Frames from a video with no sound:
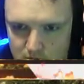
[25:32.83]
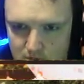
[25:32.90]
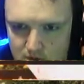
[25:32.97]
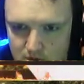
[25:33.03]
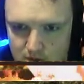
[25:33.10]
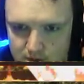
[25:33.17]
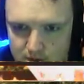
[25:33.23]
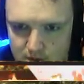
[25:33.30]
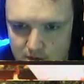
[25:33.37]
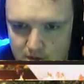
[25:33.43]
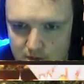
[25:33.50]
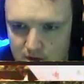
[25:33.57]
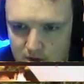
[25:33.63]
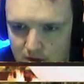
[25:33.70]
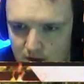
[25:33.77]
Under
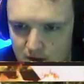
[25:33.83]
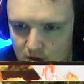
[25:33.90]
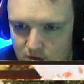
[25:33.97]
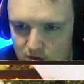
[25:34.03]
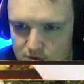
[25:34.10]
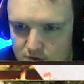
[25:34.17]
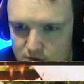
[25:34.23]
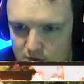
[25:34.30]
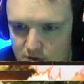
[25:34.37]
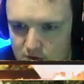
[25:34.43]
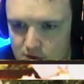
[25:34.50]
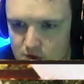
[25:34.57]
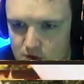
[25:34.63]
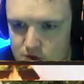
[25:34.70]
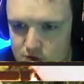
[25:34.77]
arrows.
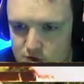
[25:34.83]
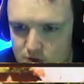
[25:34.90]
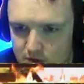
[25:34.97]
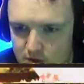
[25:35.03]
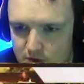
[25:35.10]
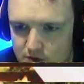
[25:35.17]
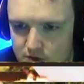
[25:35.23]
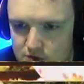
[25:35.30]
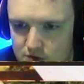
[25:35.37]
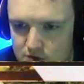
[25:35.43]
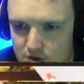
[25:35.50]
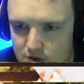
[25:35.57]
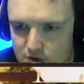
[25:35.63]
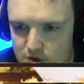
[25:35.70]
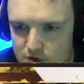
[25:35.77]
2 nails,
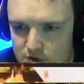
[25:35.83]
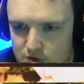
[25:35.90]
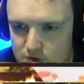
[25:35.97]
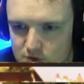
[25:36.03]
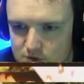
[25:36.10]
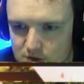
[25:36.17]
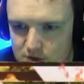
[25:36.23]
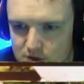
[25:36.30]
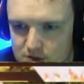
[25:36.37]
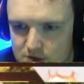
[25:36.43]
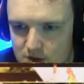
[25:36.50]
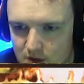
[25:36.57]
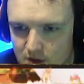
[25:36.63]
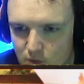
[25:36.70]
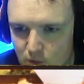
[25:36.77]
2 sticks,
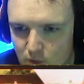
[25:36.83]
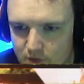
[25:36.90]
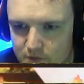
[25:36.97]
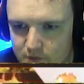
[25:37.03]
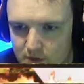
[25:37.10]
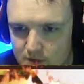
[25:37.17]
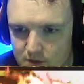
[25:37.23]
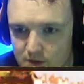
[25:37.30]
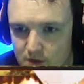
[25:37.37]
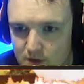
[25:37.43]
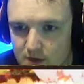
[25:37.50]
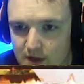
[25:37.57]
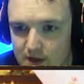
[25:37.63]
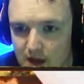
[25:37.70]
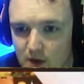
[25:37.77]
and 1 feather.
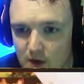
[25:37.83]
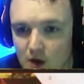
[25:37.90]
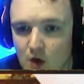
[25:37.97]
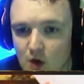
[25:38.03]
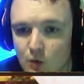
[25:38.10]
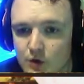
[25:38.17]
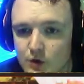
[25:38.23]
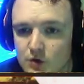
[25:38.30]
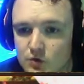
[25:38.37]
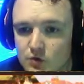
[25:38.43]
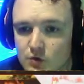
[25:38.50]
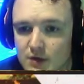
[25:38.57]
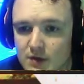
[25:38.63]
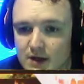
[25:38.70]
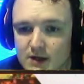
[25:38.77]
Now, when you do
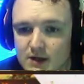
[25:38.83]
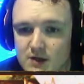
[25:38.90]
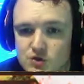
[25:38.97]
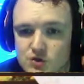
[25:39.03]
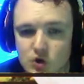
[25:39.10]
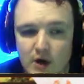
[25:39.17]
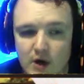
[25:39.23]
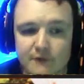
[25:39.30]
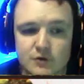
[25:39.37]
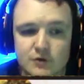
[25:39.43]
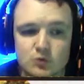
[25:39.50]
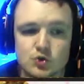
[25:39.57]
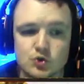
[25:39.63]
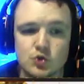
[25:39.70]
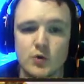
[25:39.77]
that, it does craft you
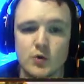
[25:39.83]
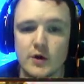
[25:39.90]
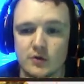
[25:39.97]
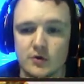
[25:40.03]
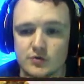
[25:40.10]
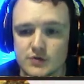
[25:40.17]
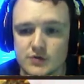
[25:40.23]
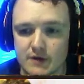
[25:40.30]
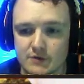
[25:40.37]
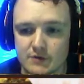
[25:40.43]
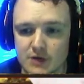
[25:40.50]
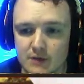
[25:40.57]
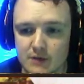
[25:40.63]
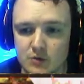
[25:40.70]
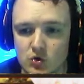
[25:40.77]
2 arrows every
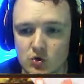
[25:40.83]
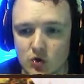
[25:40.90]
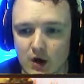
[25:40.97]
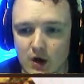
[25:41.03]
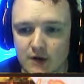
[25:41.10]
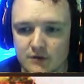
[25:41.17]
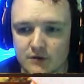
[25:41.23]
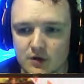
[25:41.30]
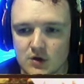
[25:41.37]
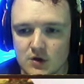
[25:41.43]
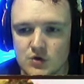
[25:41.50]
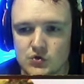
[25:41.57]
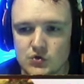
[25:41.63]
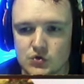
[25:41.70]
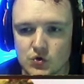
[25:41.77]
time you craft.
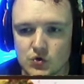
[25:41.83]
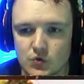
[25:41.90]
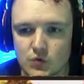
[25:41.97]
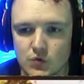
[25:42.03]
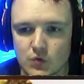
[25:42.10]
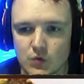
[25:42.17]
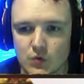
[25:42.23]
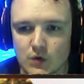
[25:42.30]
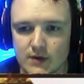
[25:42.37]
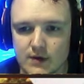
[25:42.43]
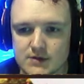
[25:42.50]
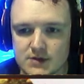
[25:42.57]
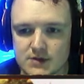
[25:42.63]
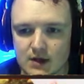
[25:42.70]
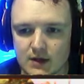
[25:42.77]
So it's
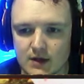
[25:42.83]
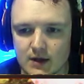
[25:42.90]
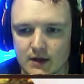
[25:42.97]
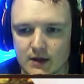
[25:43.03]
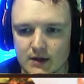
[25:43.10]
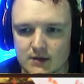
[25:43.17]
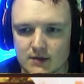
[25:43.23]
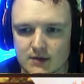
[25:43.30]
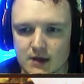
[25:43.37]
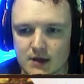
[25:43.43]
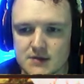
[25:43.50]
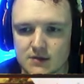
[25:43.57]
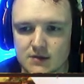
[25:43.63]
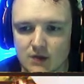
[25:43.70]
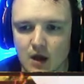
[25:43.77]
not like it takes a
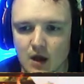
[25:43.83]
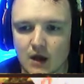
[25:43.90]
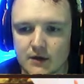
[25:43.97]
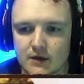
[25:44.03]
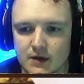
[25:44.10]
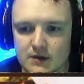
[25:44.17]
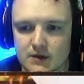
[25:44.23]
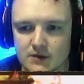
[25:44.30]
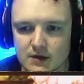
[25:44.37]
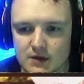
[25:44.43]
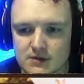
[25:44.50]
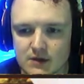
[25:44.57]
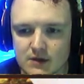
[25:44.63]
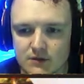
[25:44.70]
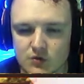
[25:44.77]
lot. It does
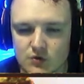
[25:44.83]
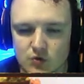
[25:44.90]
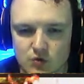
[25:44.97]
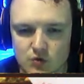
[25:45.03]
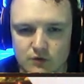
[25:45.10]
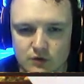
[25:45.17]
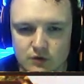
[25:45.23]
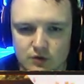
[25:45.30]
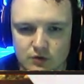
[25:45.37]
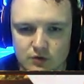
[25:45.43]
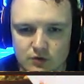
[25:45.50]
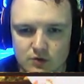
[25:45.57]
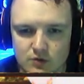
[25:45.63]
give you 2 for 2.